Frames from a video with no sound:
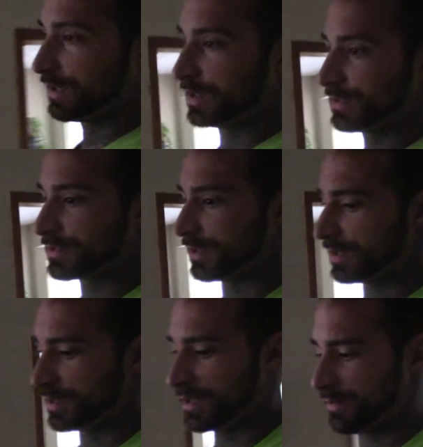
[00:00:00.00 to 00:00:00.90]
Just
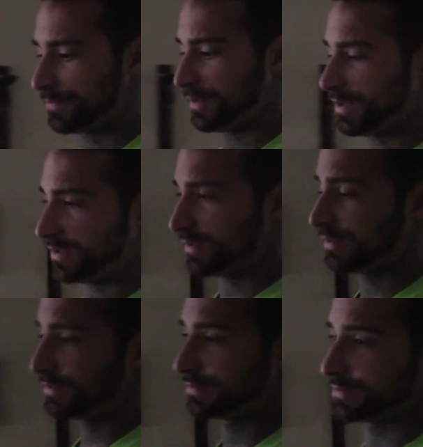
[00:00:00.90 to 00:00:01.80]
ended up, uh,
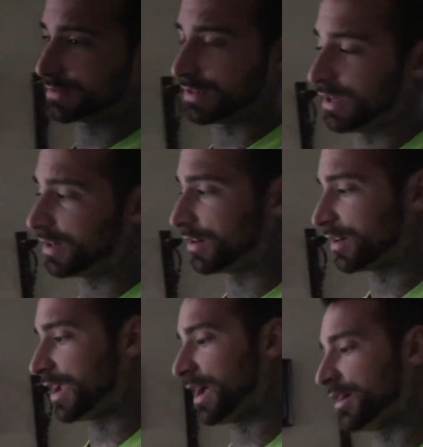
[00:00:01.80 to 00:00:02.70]
just laying on her
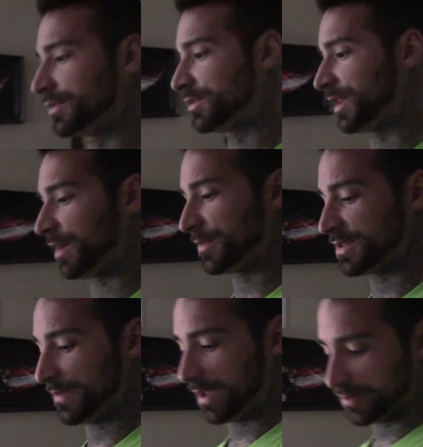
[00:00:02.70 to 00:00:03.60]
couch. She got me
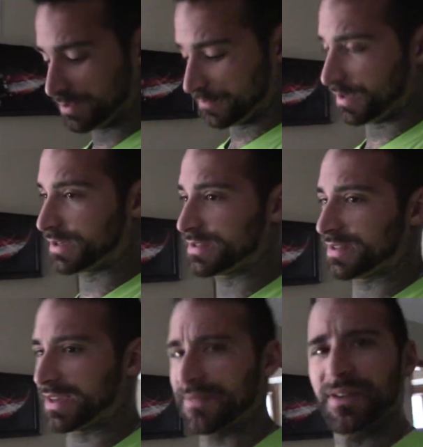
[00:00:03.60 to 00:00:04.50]
some allergy medicine.
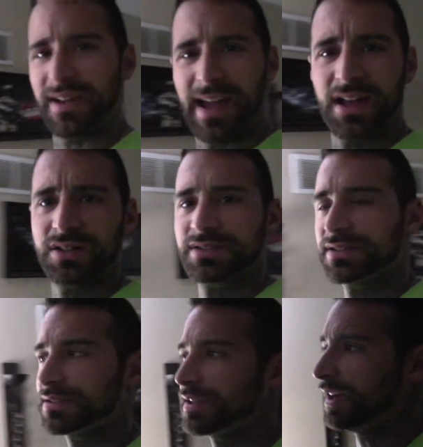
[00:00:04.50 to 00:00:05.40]
Like, it felt like
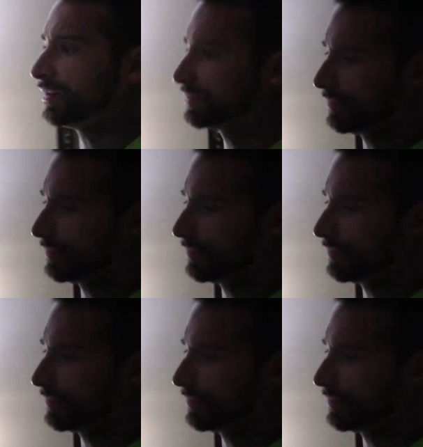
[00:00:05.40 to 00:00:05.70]
allergies, allergy